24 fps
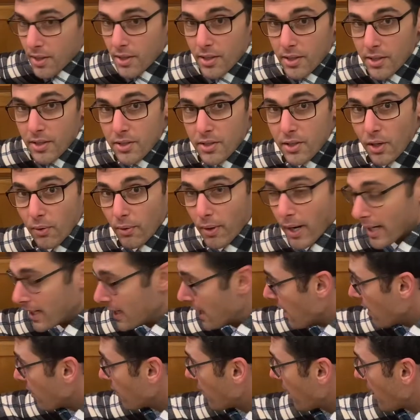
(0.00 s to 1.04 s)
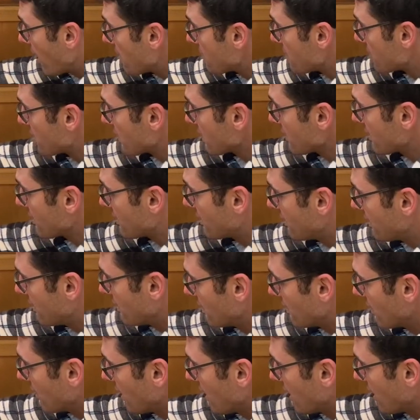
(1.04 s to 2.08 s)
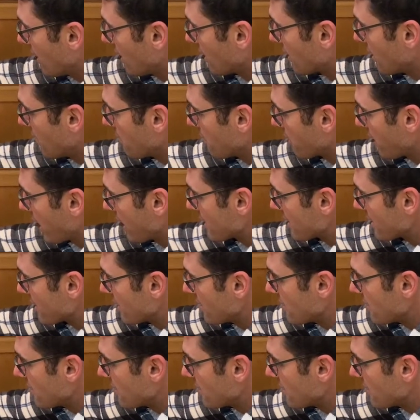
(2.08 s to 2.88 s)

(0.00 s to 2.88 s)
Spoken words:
So right now I'm just compressing the